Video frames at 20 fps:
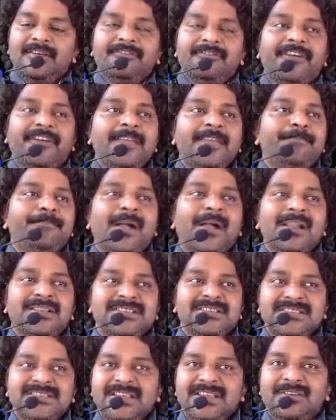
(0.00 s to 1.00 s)
five parts
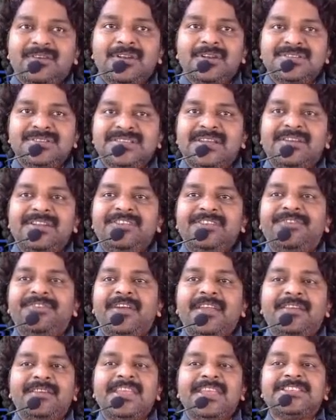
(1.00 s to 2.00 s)
is equal to
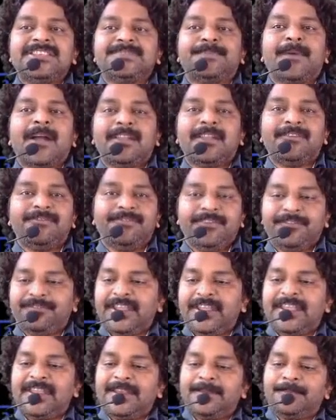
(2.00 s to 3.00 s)
seventy-five, each part
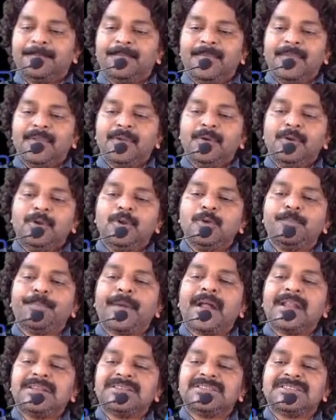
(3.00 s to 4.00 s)
fifteen. two
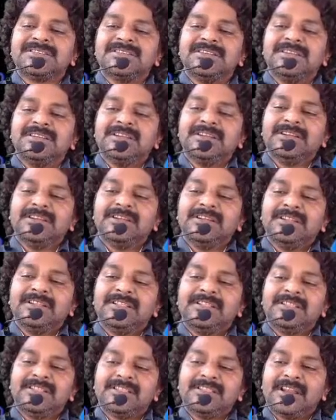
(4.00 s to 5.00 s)
parts
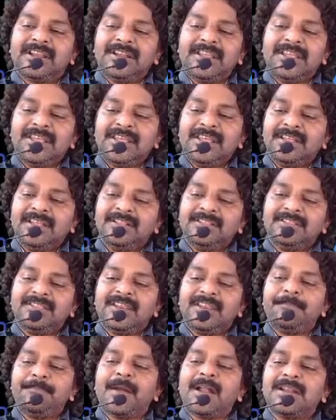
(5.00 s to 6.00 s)
thirty.
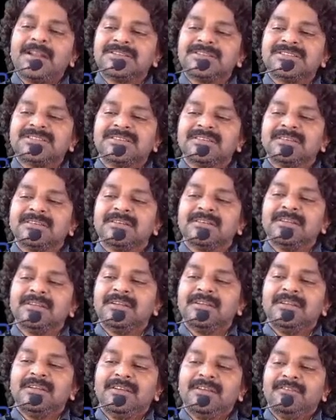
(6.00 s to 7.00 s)
three parts
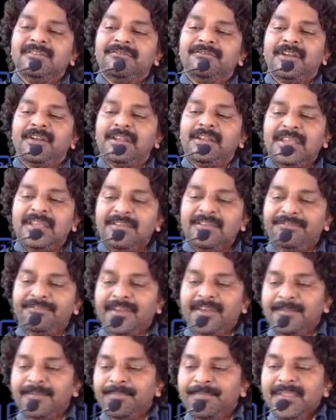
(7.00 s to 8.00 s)

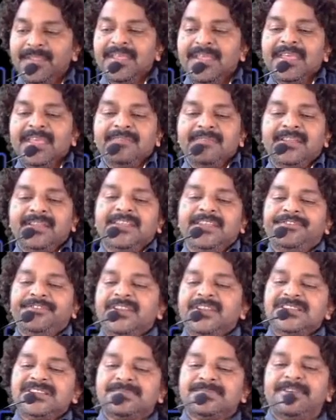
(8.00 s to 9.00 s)
forty-five. If the
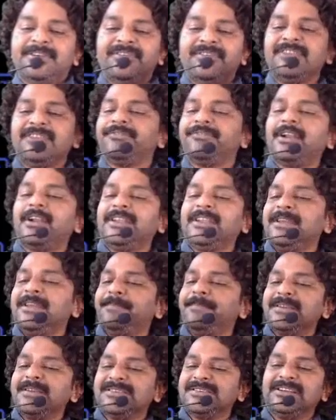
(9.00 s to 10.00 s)
difference between forty
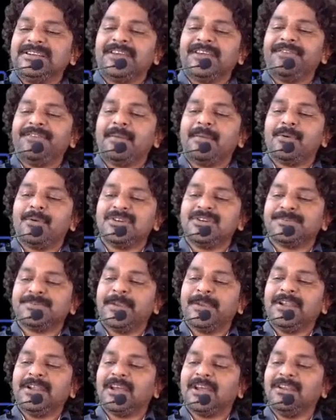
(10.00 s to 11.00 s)
percent of amount
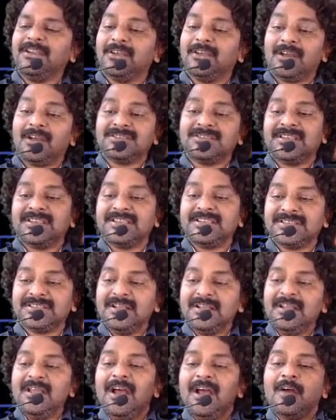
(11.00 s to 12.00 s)
spent on groceries,
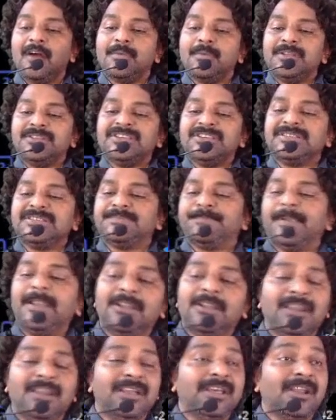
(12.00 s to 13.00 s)
how much is
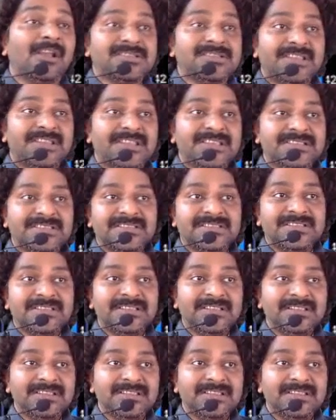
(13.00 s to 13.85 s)
spent on groceries?